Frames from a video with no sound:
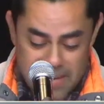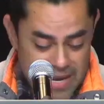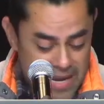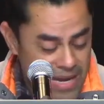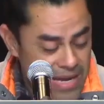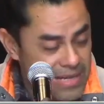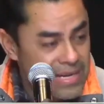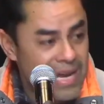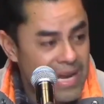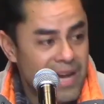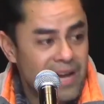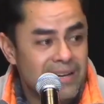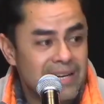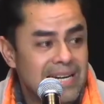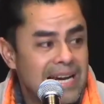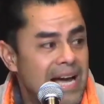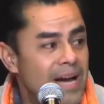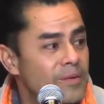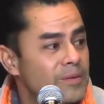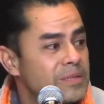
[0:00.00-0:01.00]
my head down,
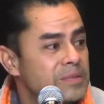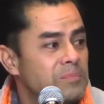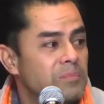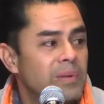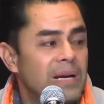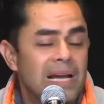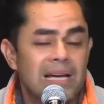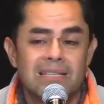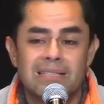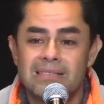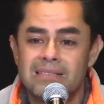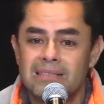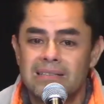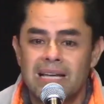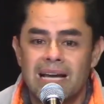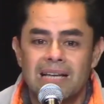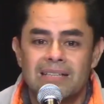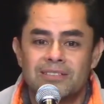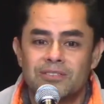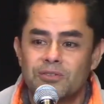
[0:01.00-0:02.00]
and I was blessing
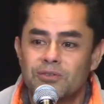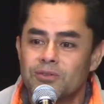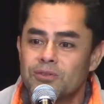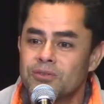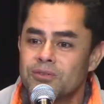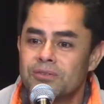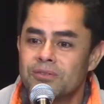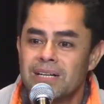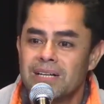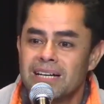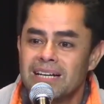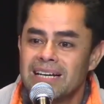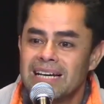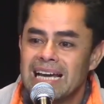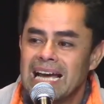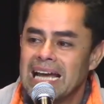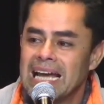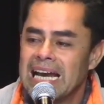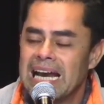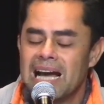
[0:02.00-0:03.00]
that school.
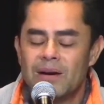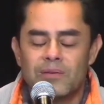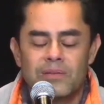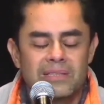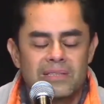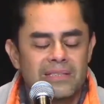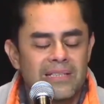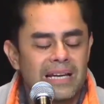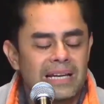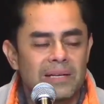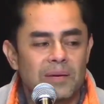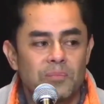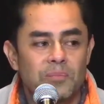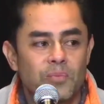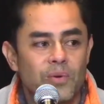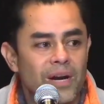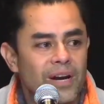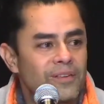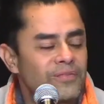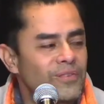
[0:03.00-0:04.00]
And I was saying a
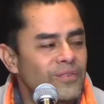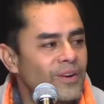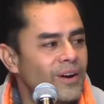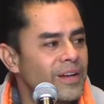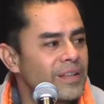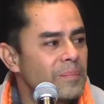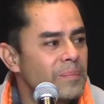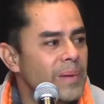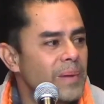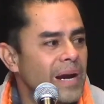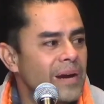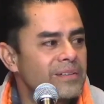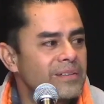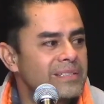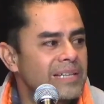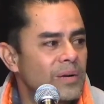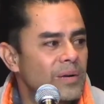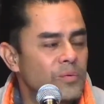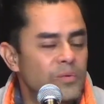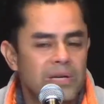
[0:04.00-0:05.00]
prayer for all the
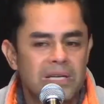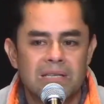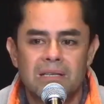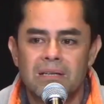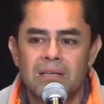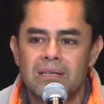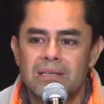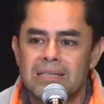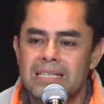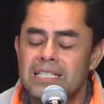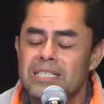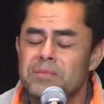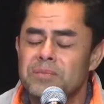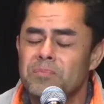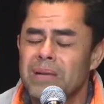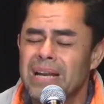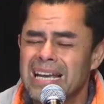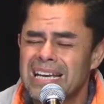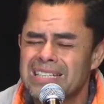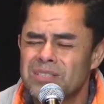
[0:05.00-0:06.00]
parents that were in there. This
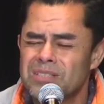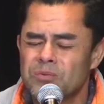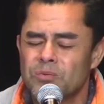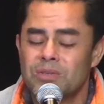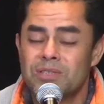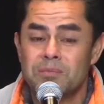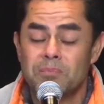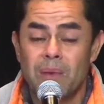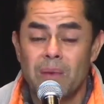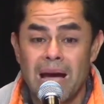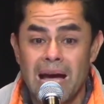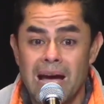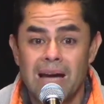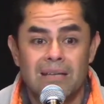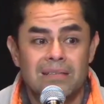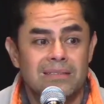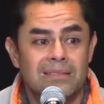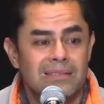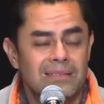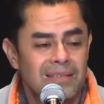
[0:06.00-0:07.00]
place was
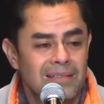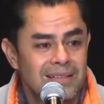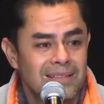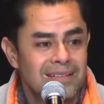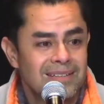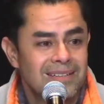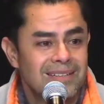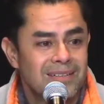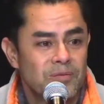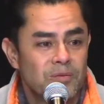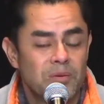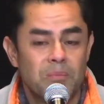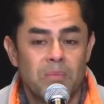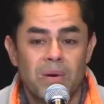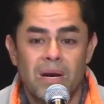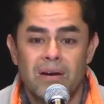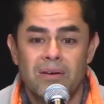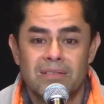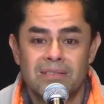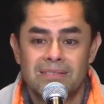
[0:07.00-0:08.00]
packed with
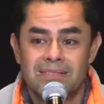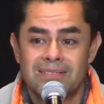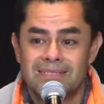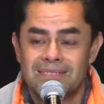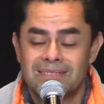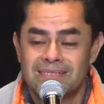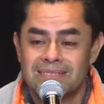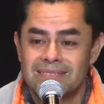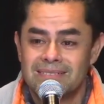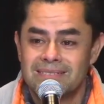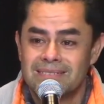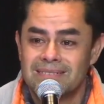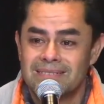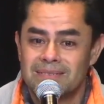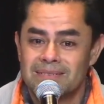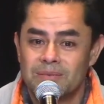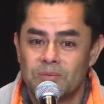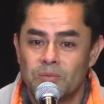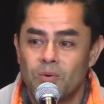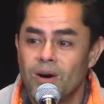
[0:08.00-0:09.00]
parents.
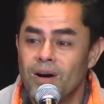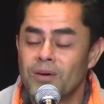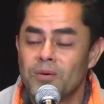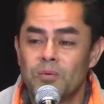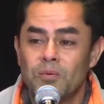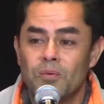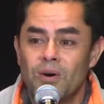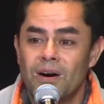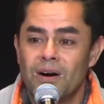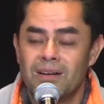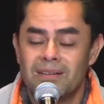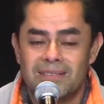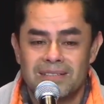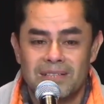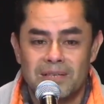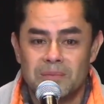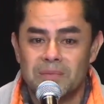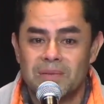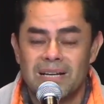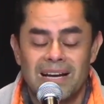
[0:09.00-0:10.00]
Wall to wall.
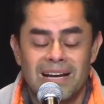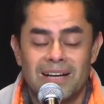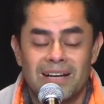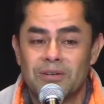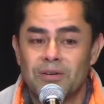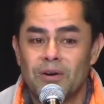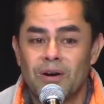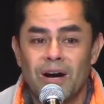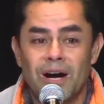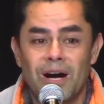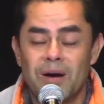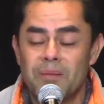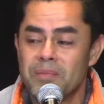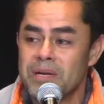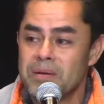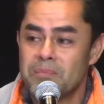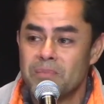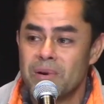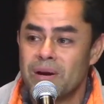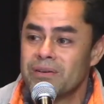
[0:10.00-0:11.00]
I don't know how
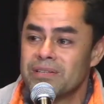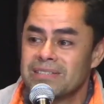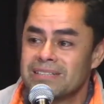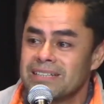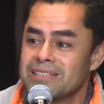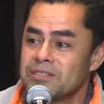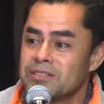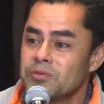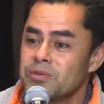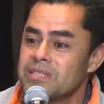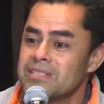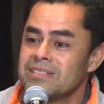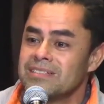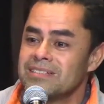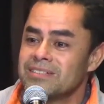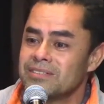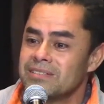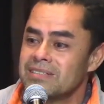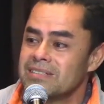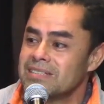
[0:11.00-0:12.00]
many parents they squeezed
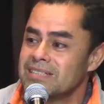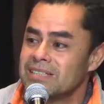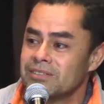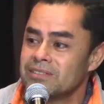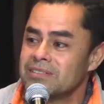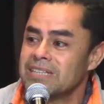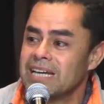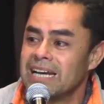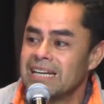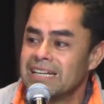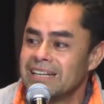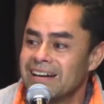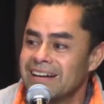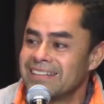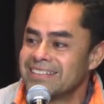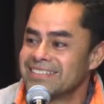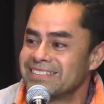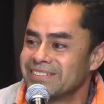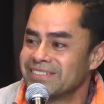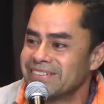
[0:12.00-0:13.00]
into this little tiny
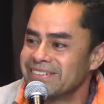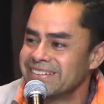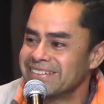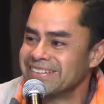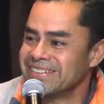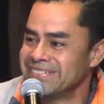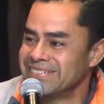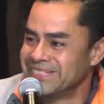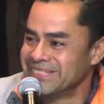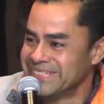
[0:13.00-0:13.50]
auditorium.